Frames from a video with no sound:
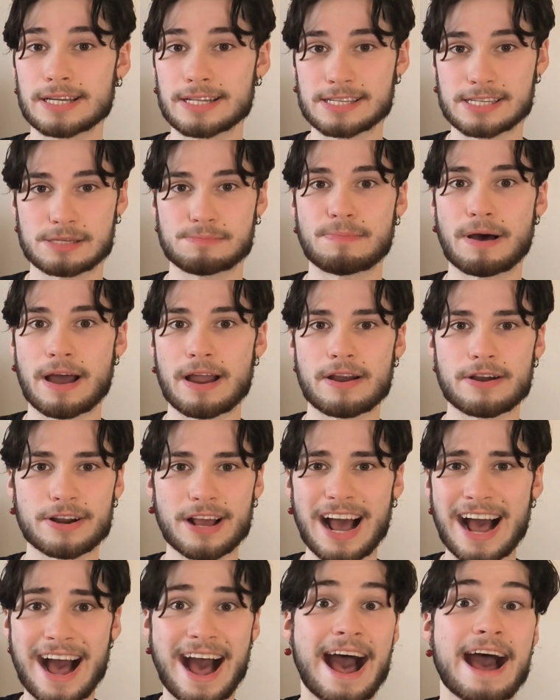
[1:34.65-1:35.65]
inspired
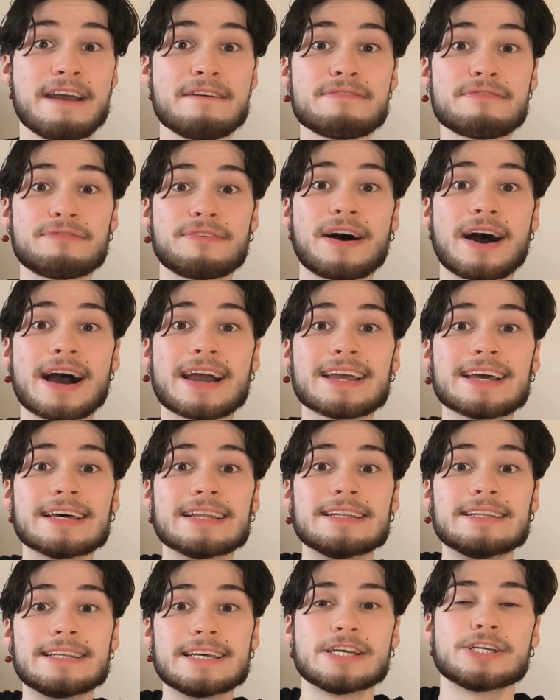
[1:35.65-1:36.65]
hi-fi
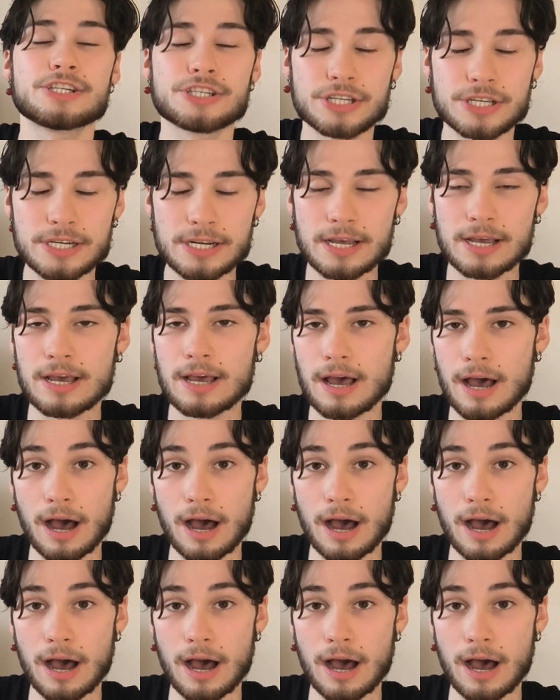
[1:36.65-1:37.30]
edition